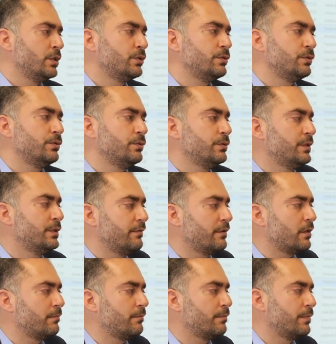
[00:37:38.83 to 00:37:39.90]
to
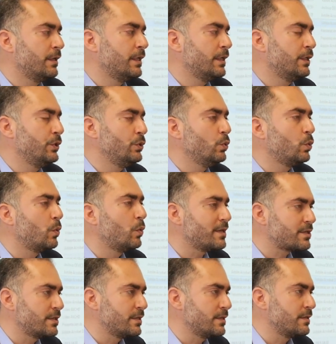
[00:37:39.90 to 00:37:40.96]
develop new
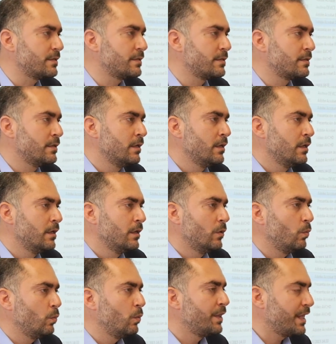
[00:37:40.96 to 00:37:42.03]
questions
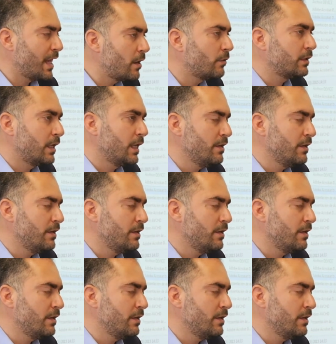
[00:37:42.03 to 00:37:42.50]
without